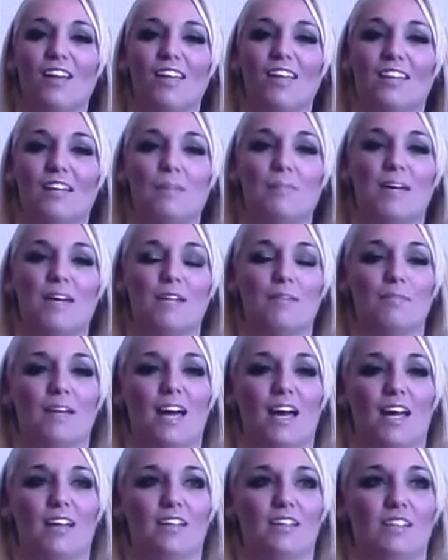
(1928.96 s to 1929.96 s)
like they made him
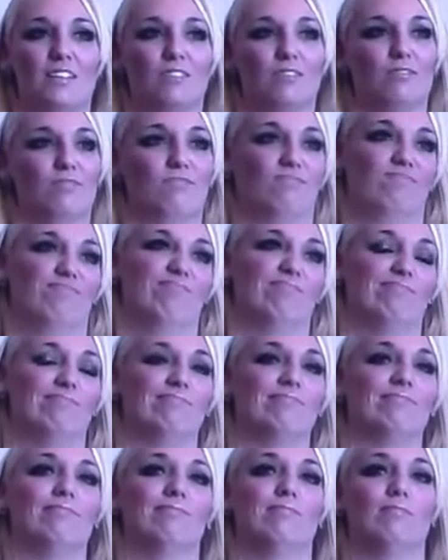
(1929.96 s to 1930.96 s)
kind of
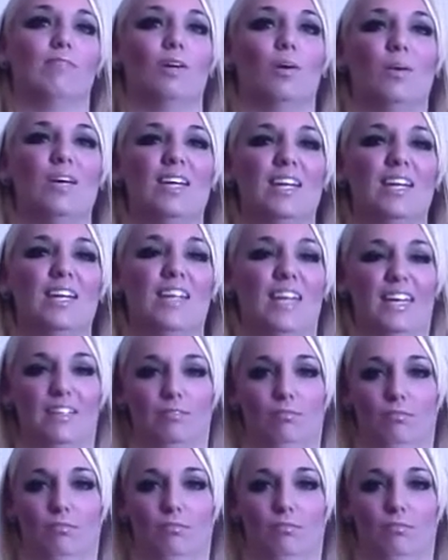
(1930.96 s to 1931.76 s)
a weenie.